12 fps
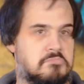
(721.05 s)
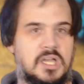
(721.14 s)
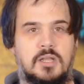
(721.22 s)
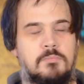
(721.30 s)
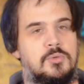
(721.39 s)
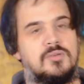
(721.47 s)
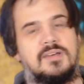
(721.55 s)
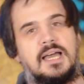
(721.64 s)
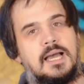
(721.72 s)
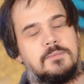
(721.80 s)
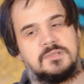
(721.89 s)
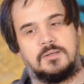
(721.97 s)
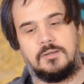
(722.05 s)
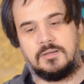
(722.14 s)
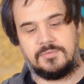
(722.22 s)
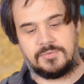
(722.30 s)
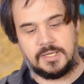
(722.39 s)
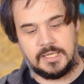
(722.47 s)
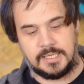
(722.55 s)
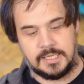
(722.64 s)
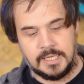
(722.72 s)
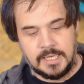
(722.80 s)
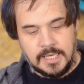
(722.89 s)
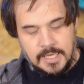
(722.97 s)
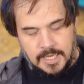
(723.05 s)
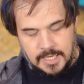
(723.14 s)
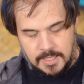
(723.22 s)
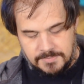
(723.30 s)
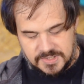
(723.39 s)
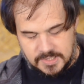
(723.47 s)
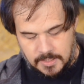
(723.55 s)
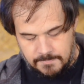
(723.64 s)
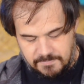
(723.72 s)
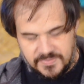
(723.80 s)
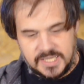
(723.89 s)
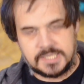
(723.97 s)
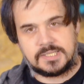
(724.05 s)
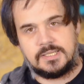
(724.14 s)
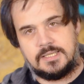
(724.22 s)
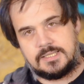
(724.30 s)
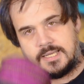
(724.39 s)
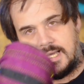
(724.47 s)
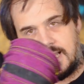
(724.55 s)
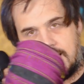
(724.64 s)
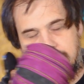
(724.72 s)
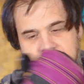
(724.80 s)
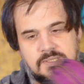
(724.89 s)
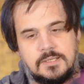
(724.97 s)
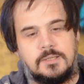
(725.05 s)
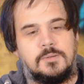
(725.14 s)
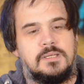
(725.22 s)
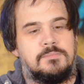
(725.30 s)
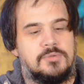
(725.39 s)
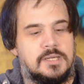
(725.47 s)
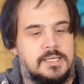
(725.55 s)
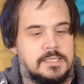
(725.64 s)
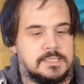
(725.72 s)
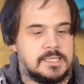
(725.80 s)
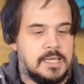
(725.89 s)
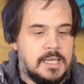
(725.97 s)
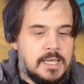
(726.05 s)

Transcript: I could move it absolutely freely. So this is absolutely brilliant.